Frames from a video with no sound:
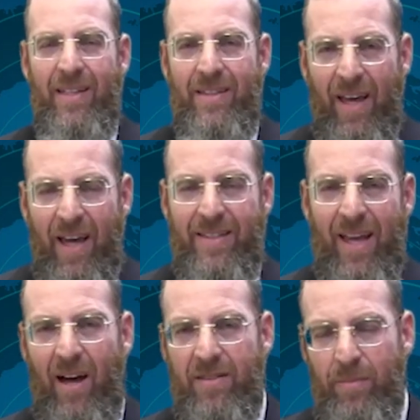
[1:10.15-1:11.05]
He takes
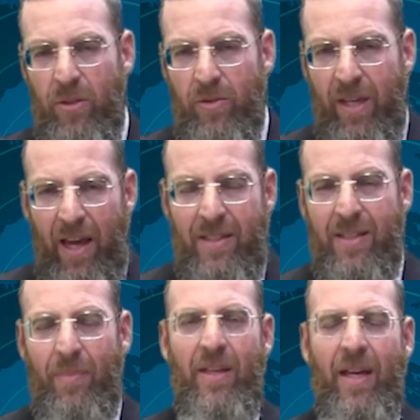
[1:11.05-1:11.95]
out. Somebody who takes
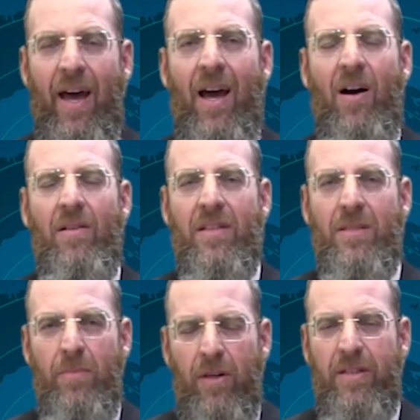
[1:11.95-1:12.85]
something out is
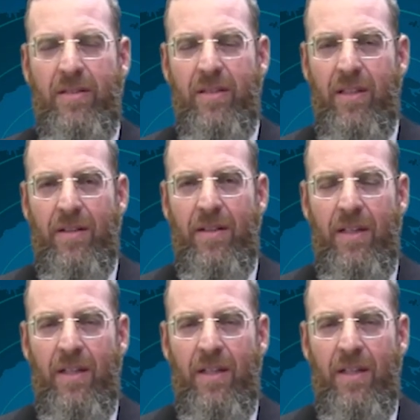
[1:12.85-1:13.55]
moitzi.